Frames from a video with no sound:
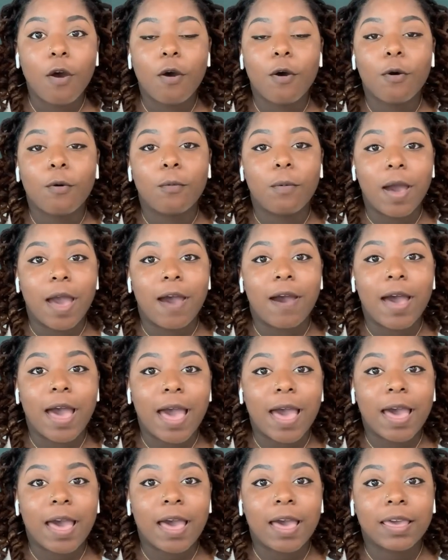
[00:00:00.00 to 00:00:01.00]
Wow,
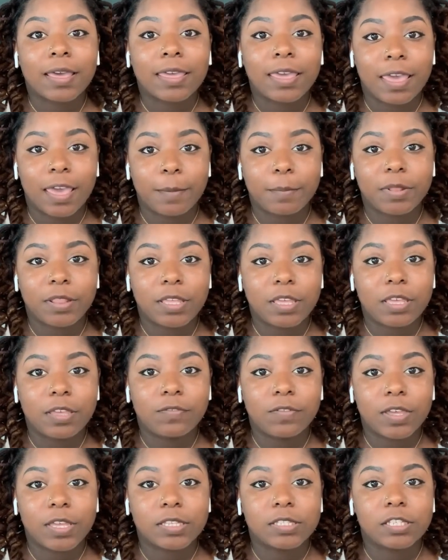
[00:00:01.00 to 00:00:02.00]
I can't
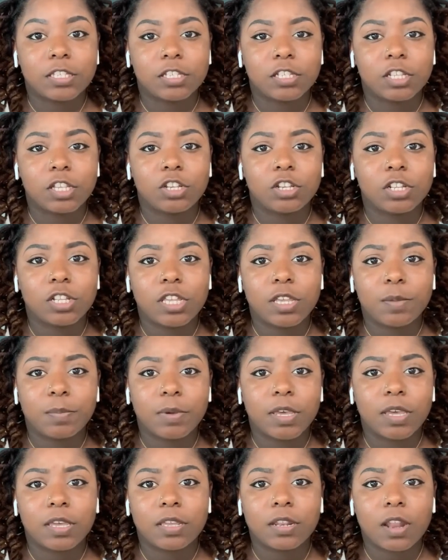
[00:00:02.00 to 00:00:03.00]
believe it's literally
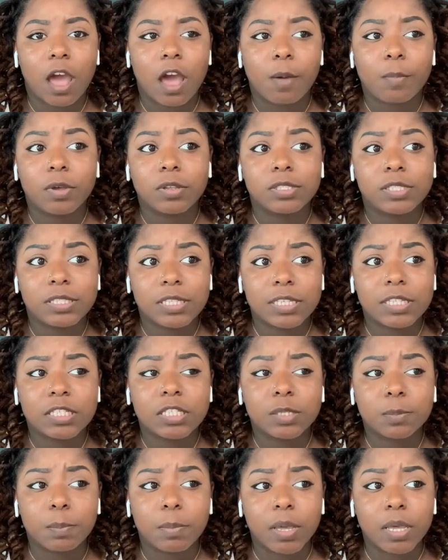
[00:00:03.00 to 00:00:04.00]
been almost
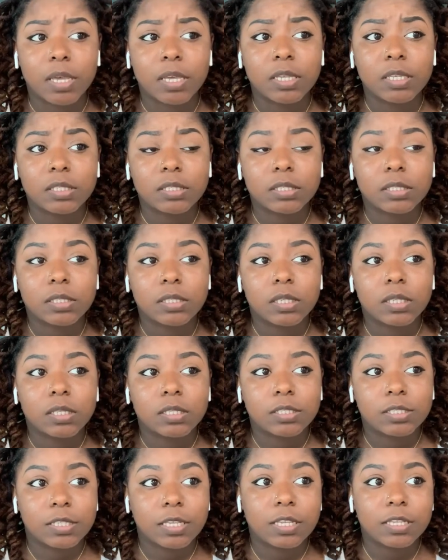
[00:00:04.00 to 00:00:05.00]
6 months
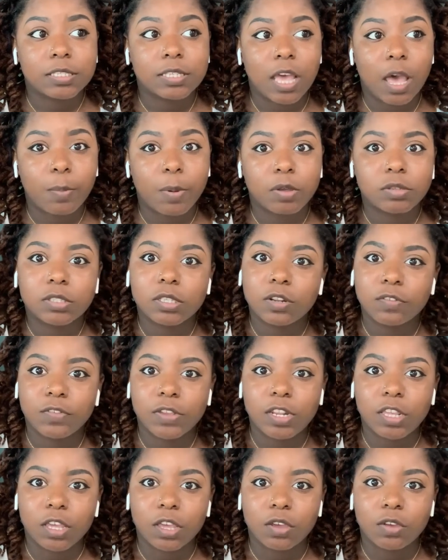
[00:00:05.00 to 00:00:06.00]
since I posted a
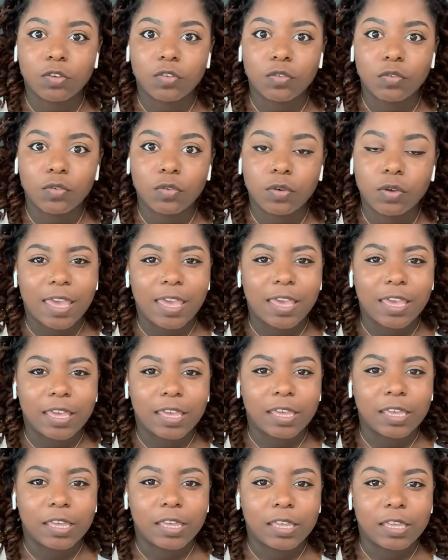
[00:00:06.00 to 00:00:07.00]
video.
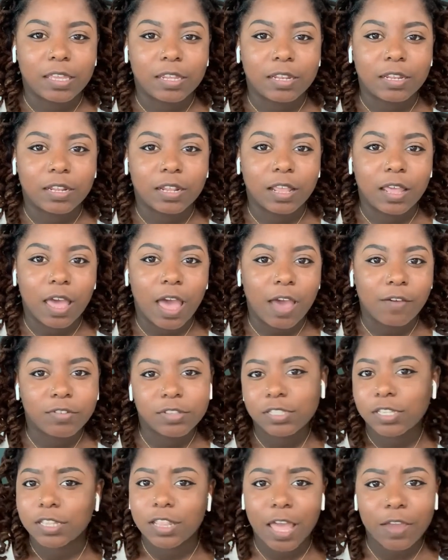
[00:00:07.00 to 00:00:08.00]
And
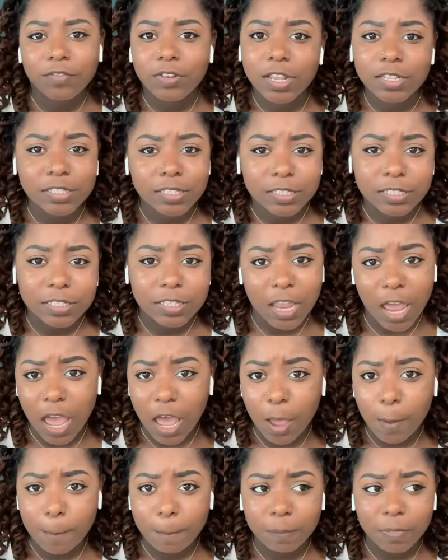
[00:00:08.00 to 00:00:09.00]
obviously life doesn't
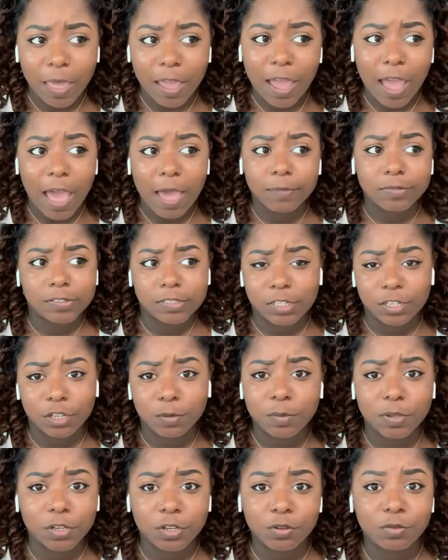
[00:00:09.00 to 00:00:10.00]
stop. Like, I've still
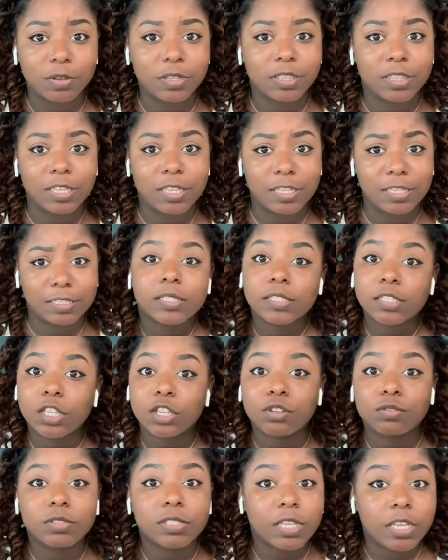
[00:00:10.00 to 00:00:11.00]
been doing things,
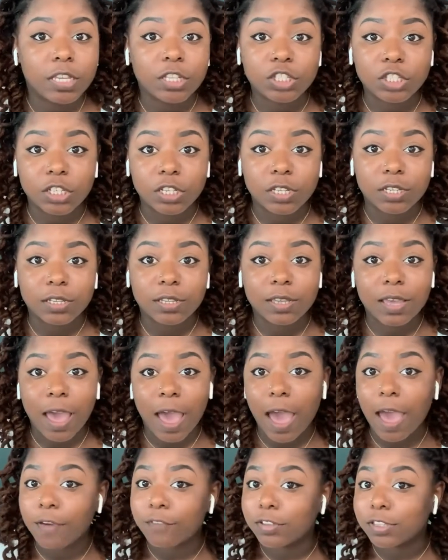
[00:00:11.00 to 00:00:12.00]
still teaching,
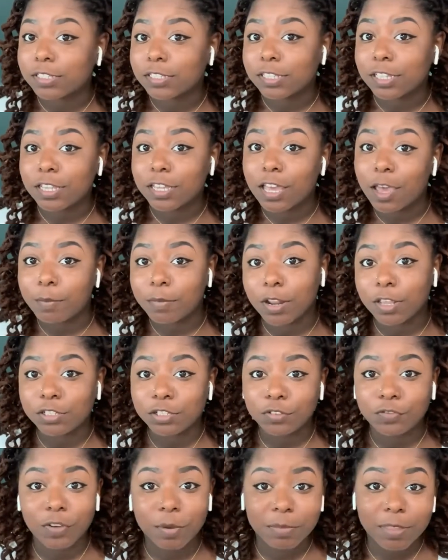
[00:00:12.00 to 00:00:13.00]
obviously coming
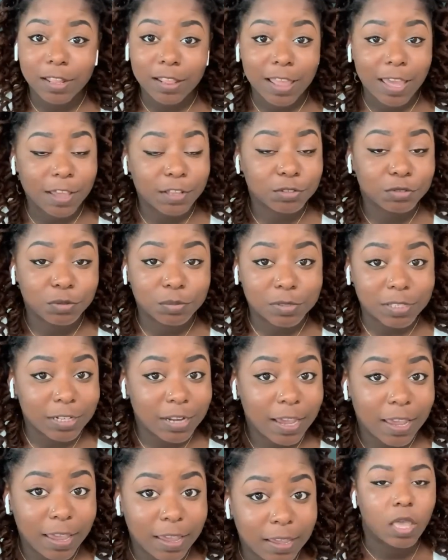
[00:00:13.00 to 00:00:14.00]
at you from the classroom
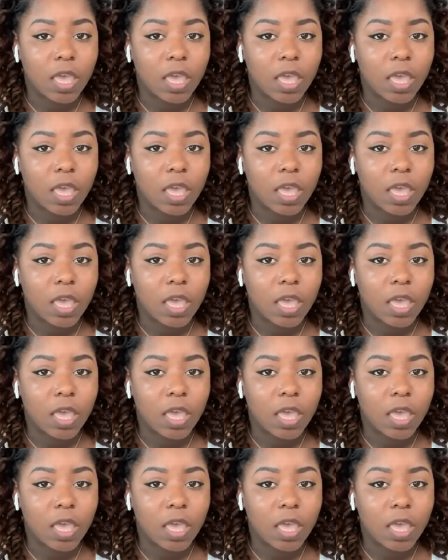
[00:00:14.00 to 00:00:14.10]
today.